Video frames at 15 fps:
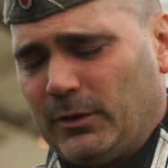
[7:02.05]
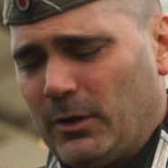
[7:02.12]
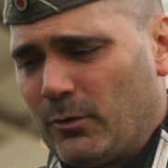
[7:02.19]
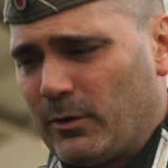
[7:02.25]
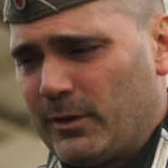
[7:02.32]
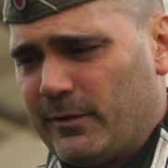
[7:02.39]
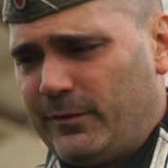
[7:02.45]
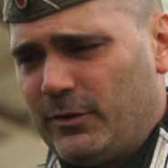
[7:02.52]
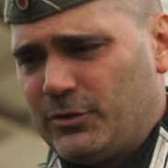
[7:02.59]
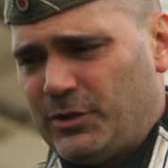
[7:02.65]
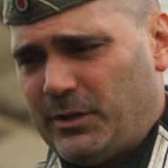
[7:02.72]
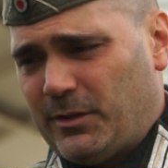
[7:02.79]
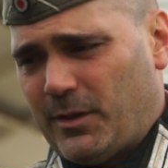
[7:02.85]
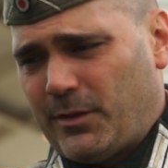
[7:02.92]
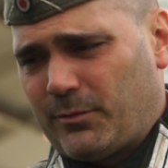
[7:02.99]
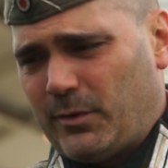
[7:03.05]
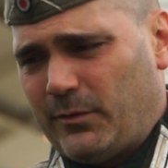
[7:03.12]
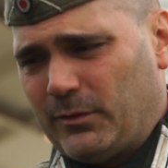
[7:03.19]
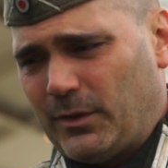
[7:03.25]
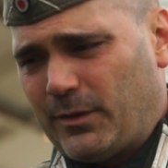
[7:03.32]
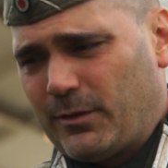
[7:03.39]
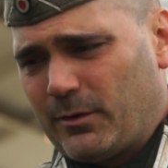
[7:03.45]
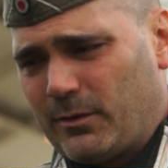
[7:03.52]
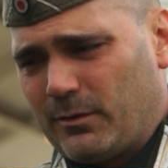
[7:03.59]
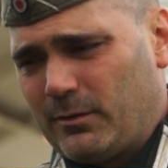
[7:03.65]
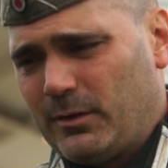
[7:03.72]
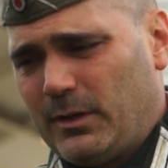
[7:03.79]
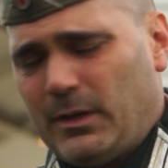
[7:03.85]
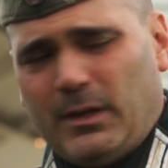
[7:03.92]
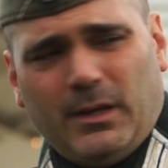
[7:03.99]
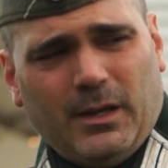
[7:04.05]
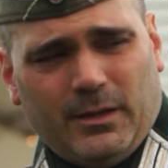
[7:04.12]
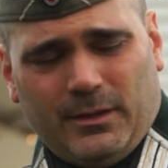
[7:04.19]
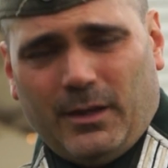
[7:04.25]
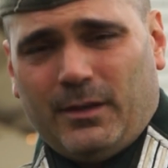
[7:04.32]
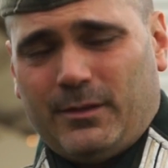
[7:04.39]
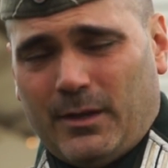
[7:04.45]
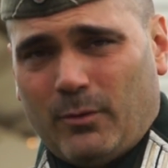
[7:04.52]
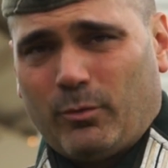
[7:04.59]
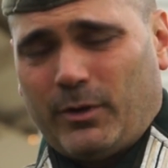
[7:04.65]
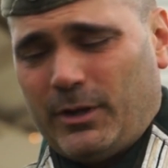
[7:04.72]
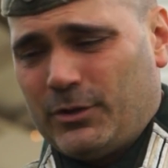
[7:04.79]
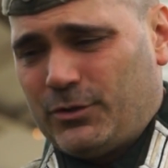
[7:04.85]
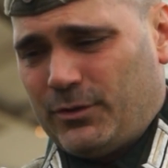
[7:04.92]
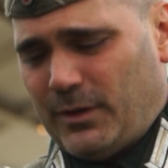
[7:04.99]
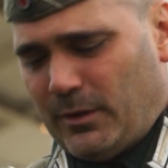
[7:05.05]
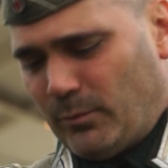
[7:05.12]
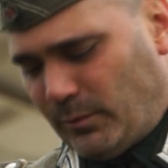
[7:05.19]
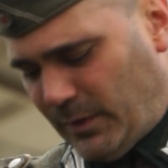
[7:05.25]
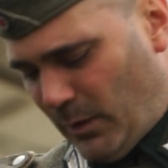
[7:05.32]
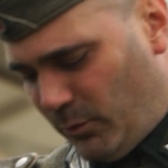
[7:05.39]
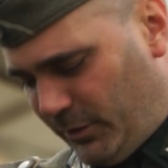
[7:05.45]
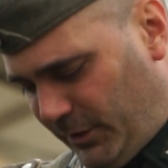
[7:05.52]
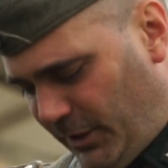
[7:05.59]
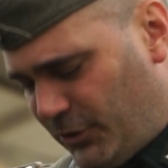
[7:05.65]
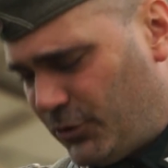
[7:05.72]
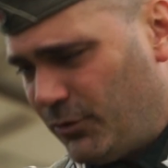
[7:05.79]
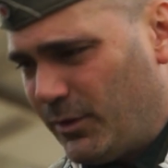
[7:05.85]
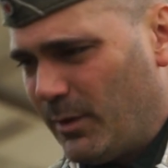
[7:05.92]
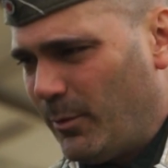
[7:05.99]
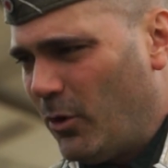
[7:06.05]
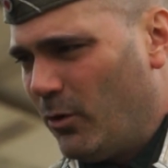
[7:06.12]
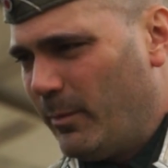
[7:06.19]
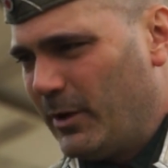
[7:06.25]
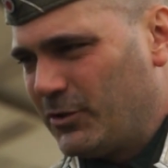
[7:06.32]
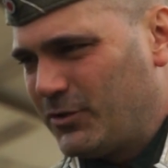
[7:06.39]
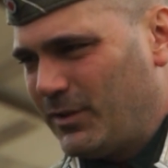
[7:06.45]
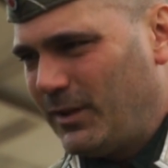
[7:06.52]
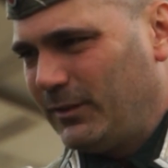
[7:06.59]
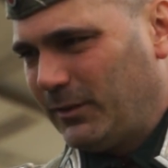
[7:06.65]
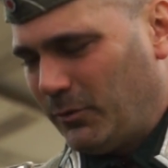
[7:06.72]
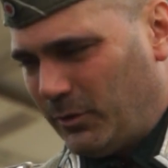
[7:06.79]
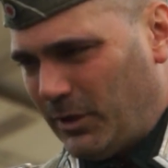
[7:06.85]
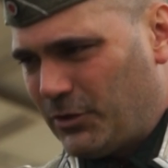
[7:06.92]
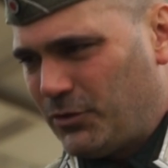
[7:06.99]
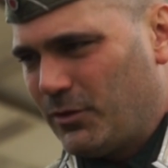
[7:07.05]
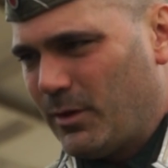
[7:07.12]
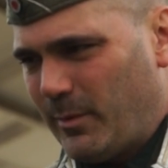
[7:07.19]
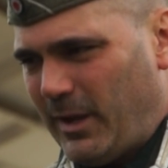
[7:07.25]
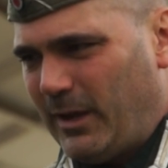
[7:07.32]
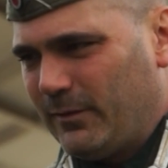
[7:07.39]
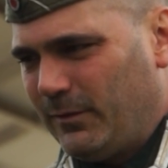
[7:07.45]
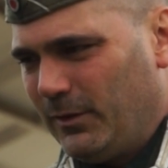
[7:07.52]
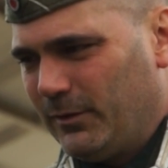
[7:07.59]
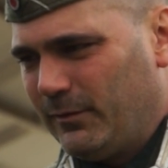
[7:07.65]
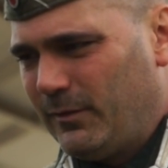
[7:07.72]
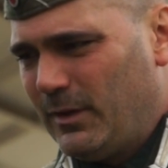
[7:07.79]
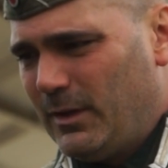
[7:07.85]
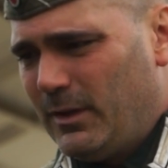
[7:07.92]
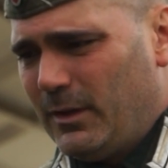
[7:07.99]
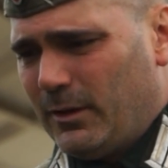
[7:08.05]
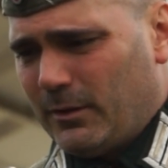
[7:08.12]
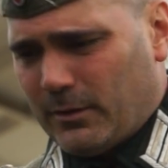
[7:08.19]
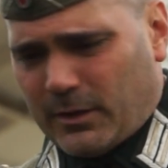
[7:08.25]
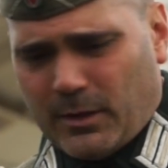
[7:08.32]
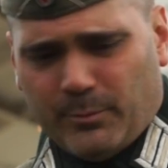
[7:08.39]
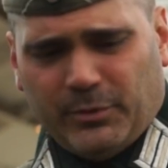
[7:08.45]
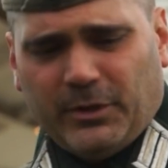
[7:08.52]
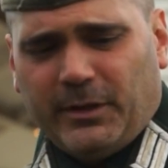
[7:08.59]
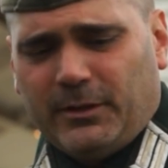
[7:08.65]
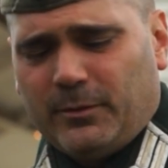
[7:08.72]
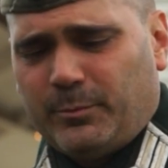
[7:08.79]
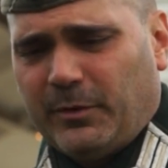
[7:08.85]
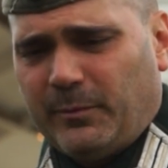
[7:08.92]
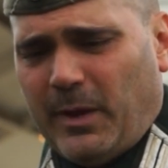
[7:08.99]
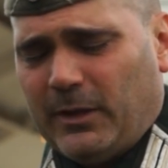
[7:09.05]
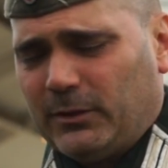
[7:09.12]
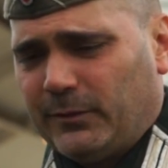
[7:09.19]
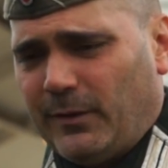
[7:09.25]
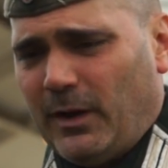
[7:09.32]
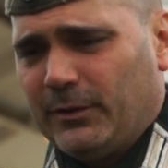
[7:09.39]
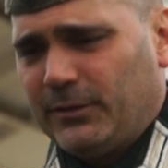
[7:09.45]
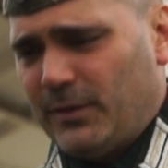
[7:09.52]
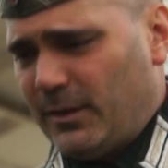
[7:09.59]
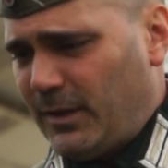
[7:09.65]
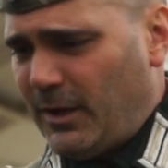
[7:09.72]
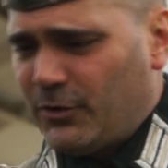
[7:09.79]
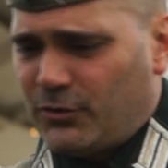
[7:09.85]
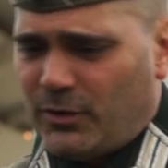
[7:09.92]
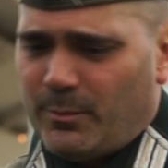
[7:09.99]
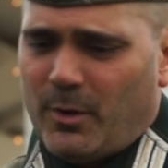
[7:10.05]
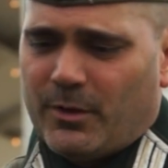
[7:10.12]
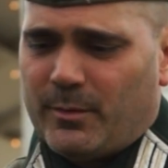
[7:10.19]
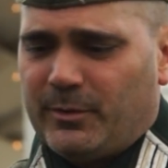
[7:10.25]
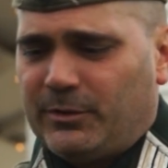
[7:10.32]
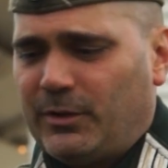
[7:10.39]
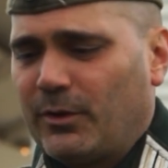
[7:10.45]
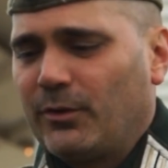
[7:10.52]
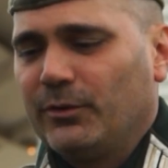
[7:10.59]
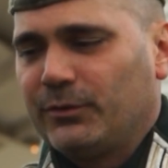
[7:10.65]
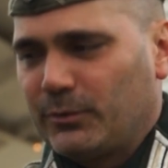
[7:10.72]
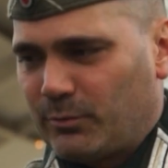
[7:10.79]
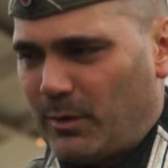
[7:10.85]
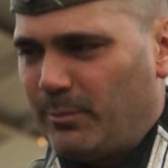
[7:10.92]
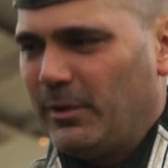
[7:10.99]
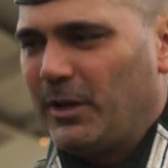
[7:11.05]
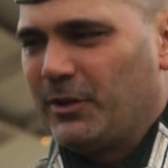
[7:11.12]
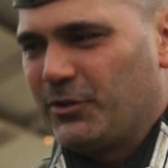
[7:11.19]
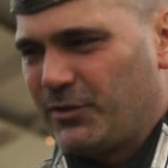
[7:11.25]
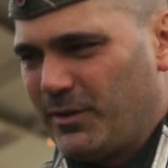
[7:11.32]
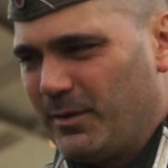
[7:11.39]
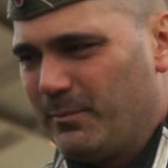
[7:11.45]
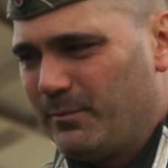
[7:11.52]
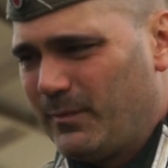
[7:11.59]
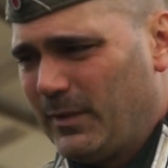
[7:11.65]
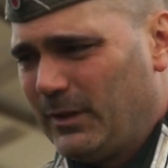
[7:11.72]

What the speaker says: lower on the food chain than the 353rd, and they wouldn't issue them a whole bunch of these. They would issue them a handful of completed Panzerfausts, and then they issued them all the materials to replenish them.